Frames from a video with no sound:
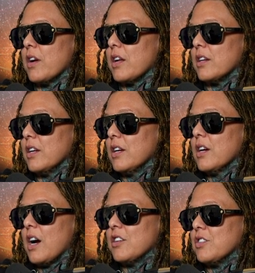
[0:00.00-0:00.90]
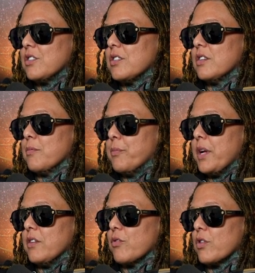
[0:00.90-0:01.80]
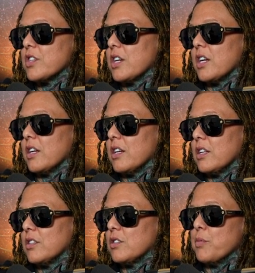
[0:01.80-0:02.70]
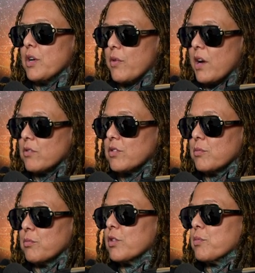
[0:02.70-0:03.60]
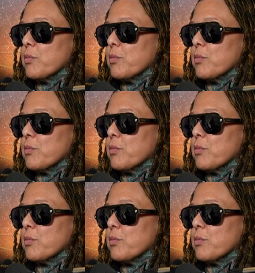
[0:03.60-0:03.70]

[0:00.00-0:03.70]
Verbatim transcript: And I have just been fortunate to be around some good